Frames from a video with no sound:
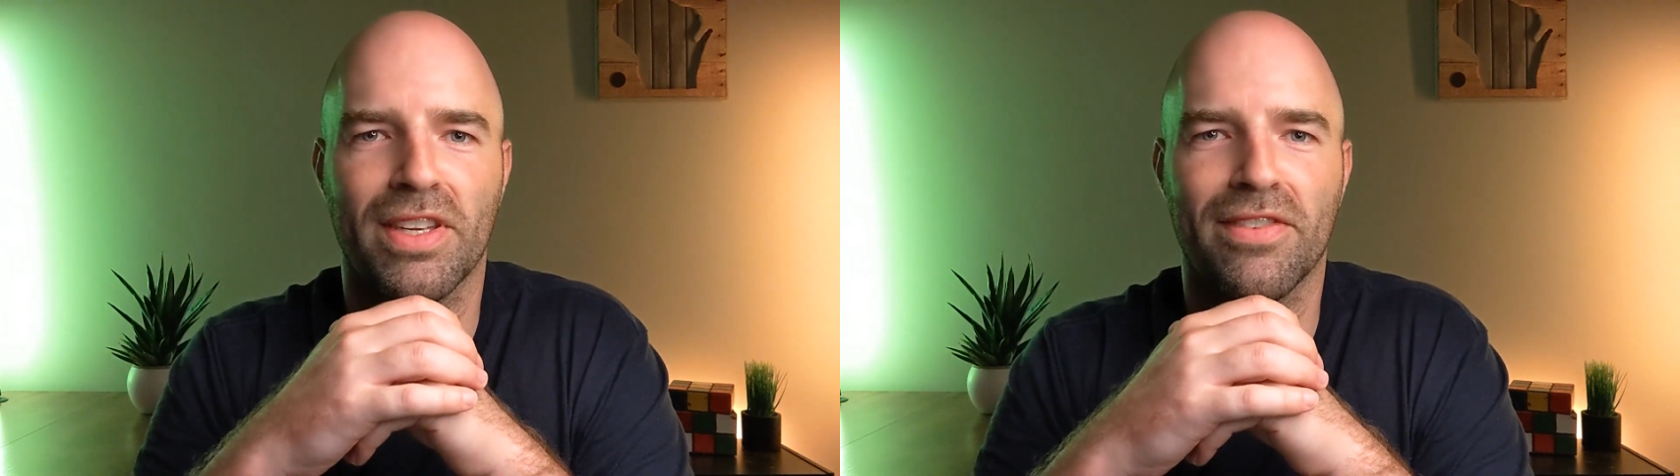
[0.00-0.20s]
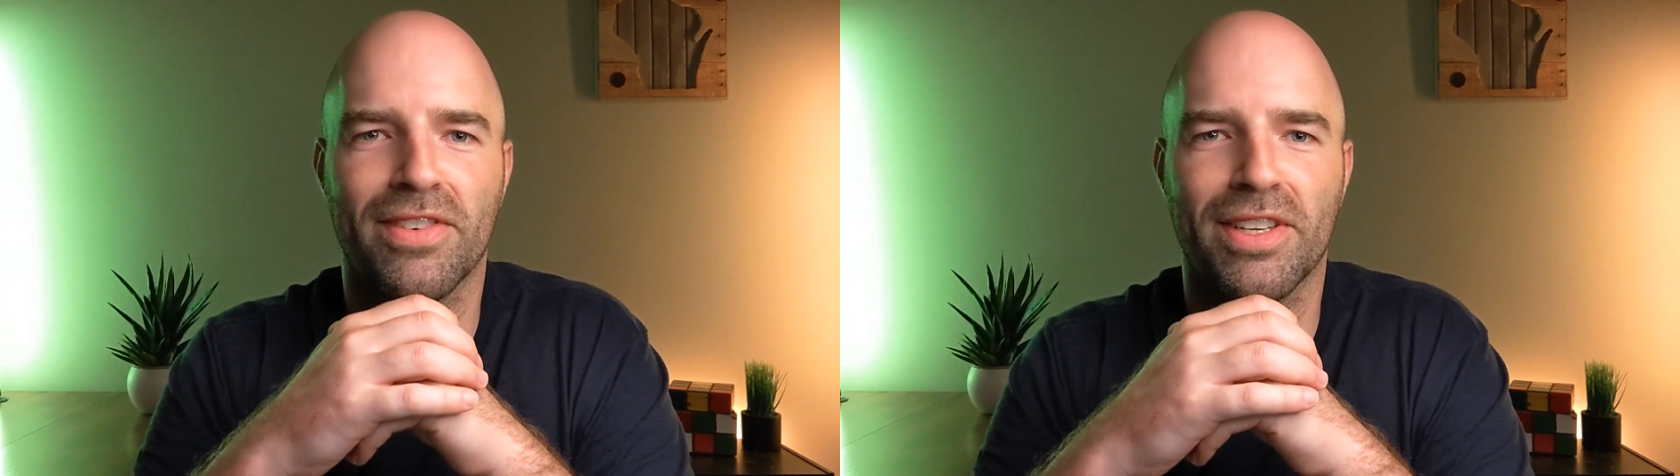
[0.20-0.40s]

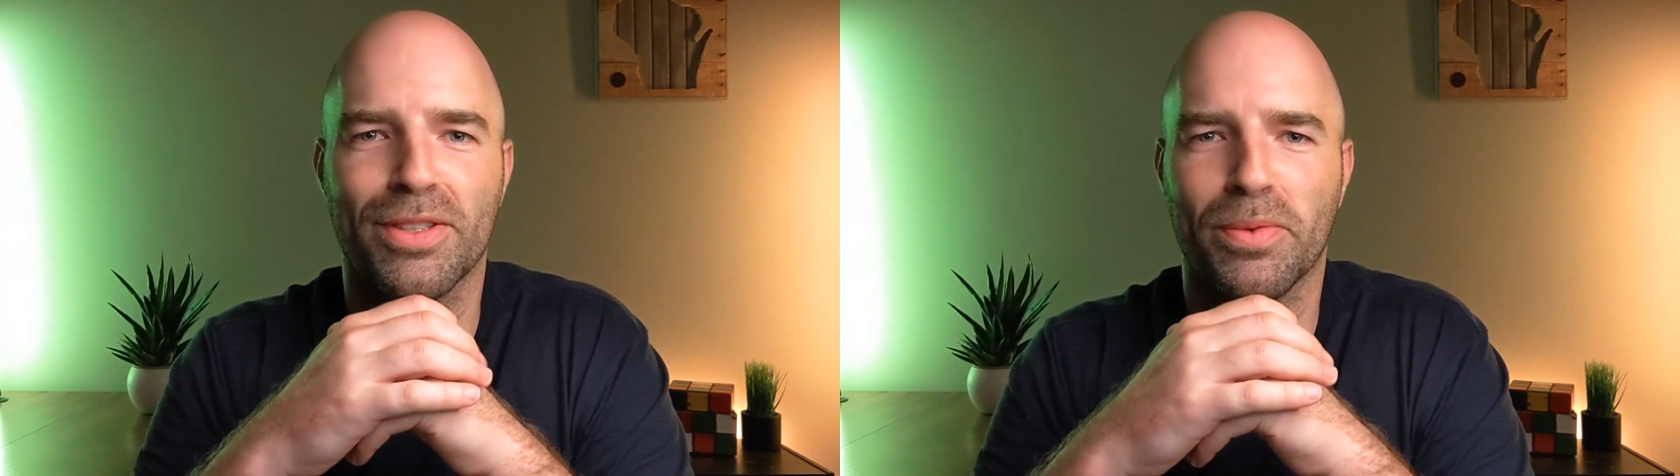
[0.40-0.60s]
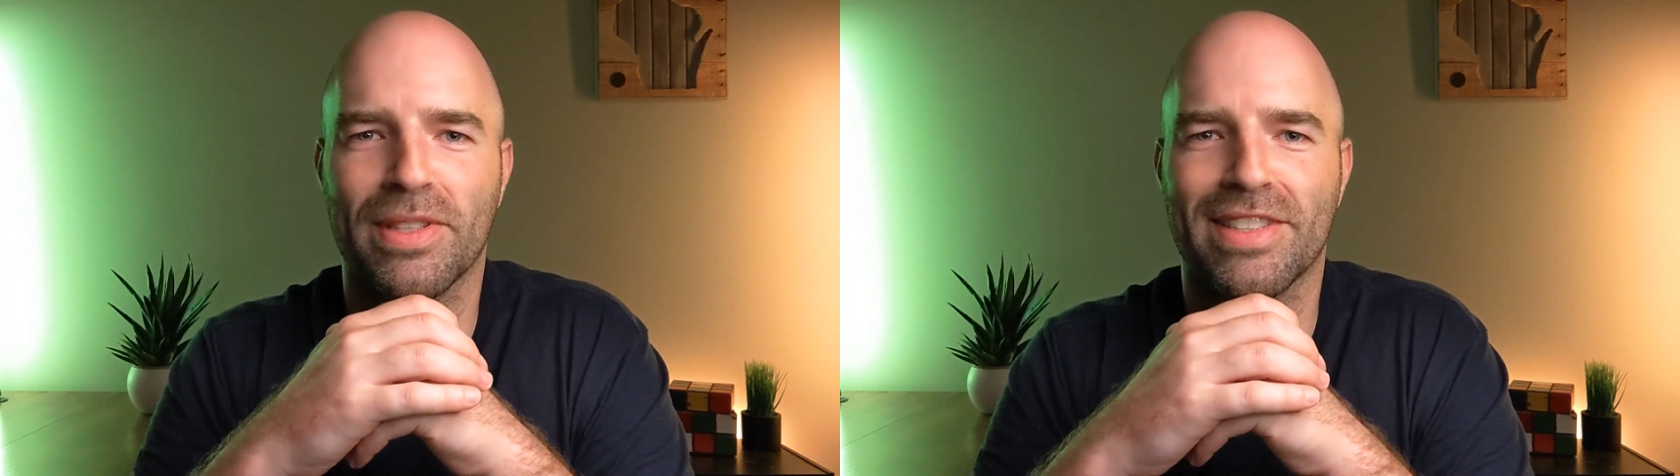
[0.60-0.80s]

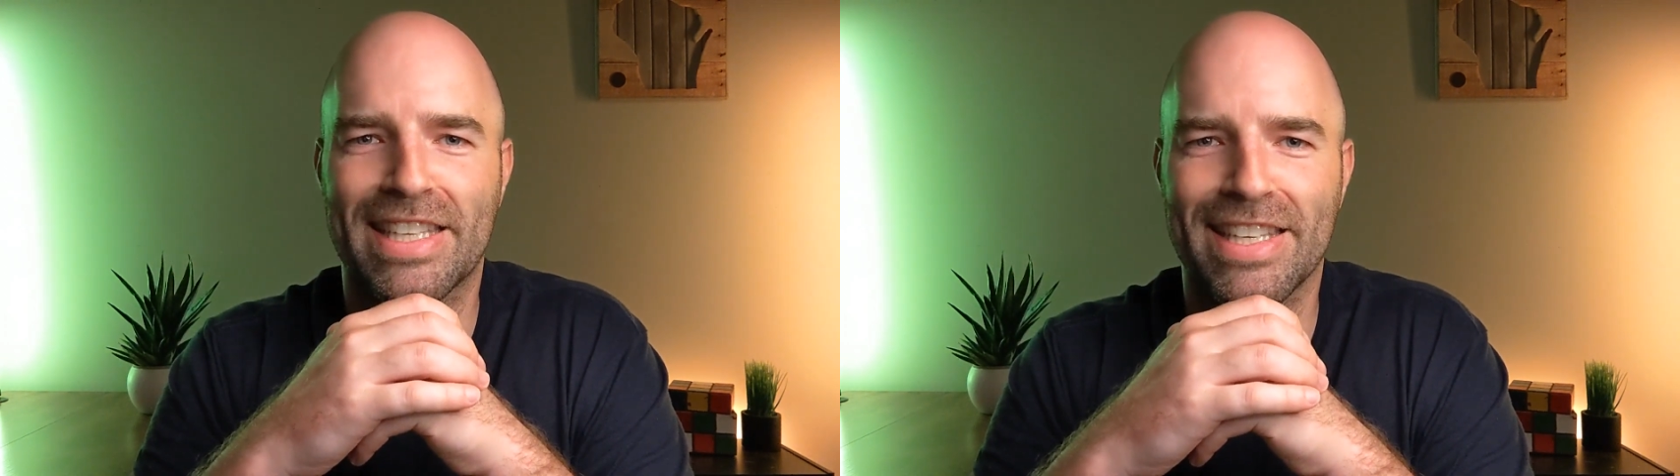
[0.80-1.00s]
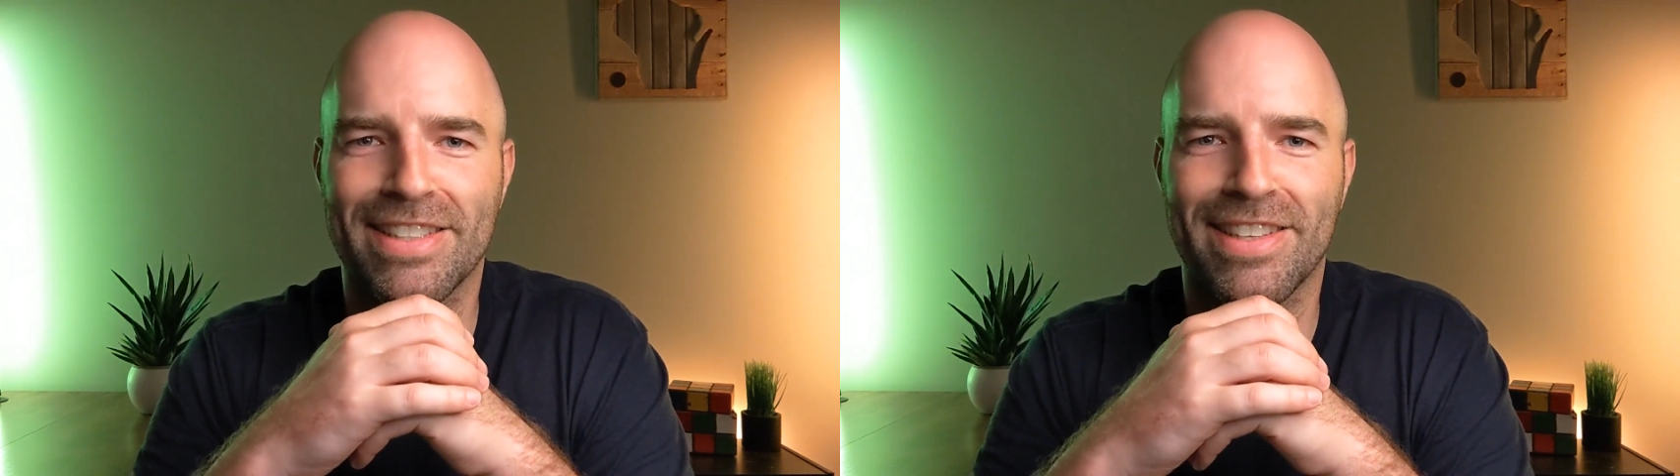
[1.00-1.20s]
evenings once
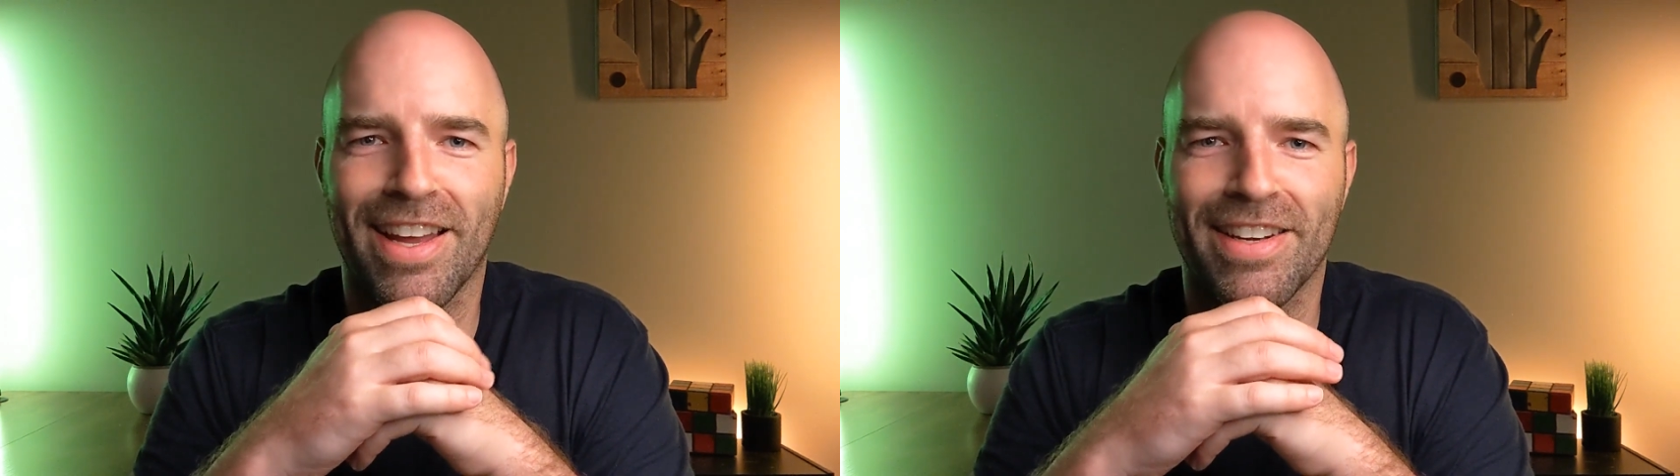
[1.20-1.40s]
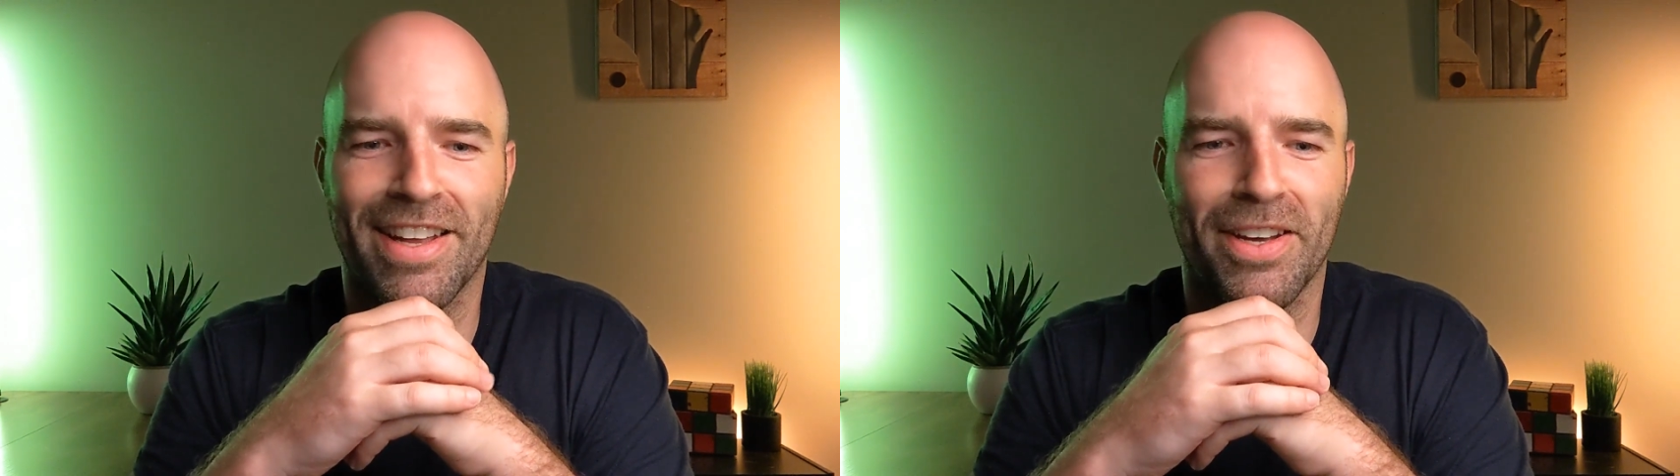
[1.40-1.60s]
the kids
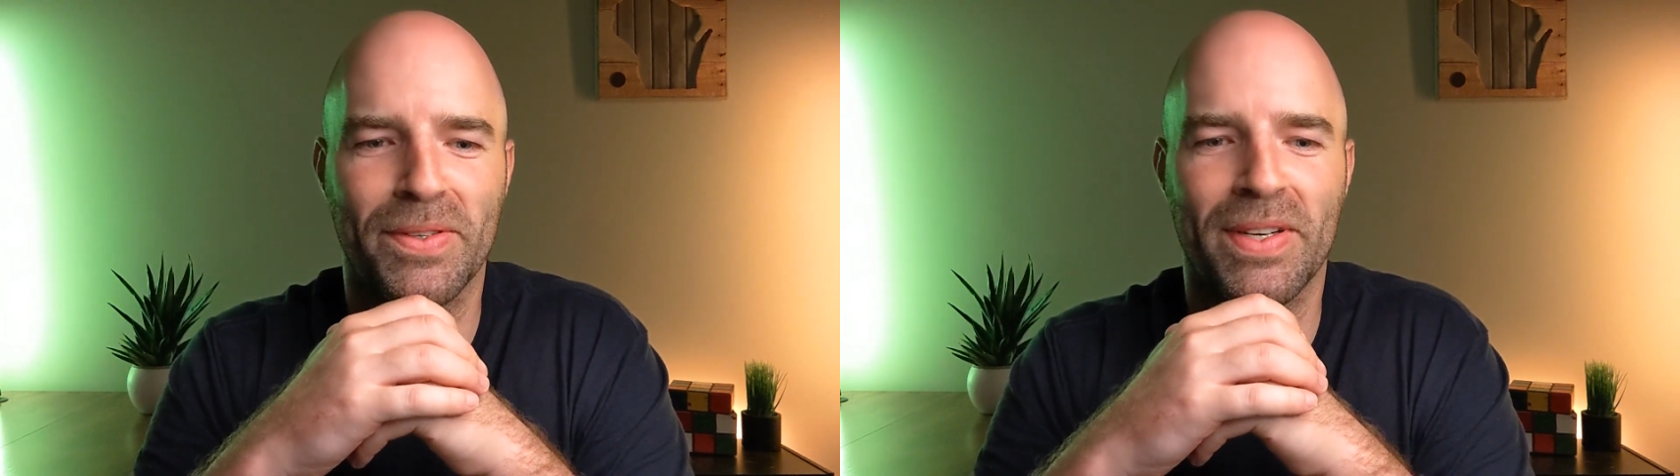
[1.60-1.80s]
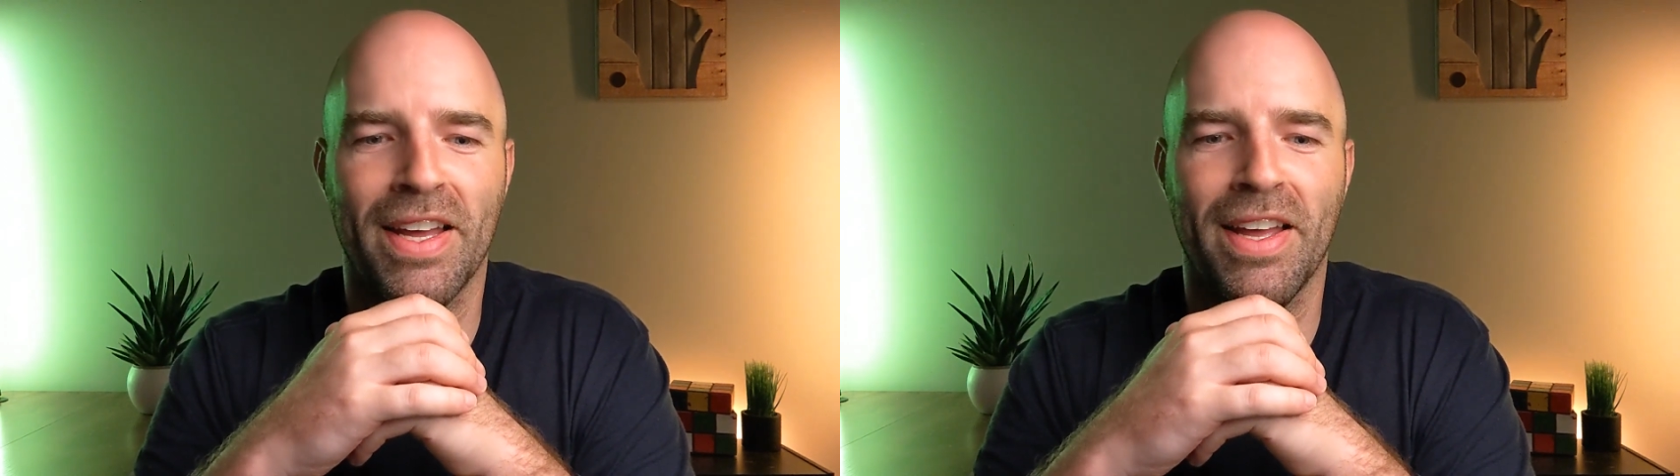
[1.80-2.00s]
got
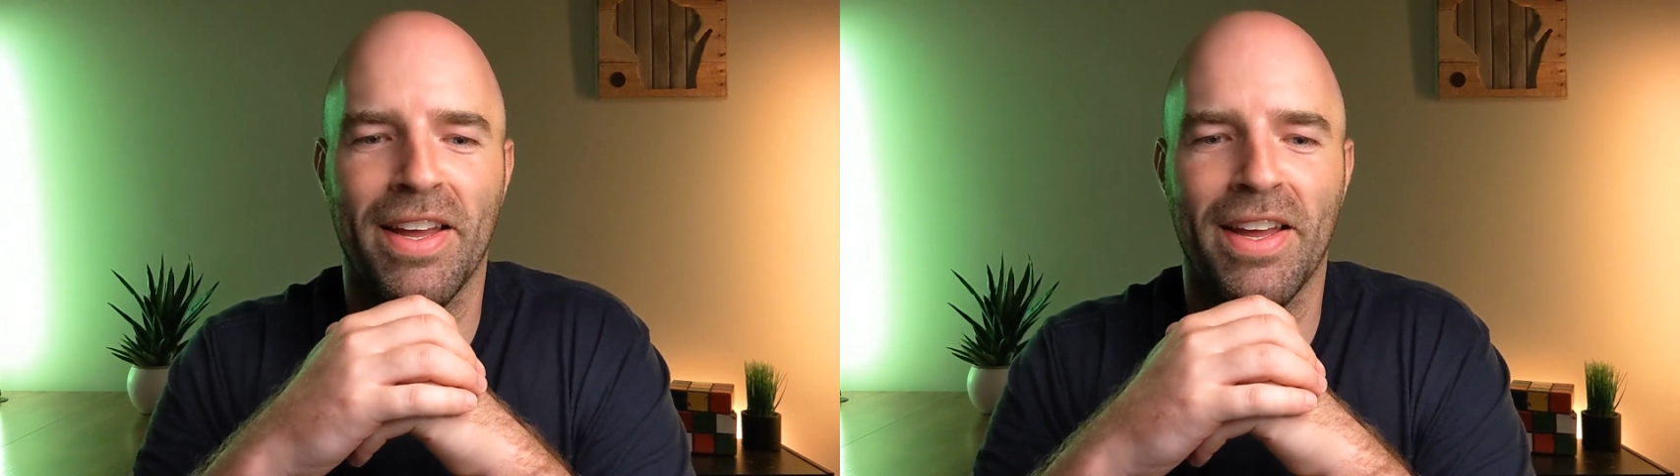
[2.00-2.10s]
down.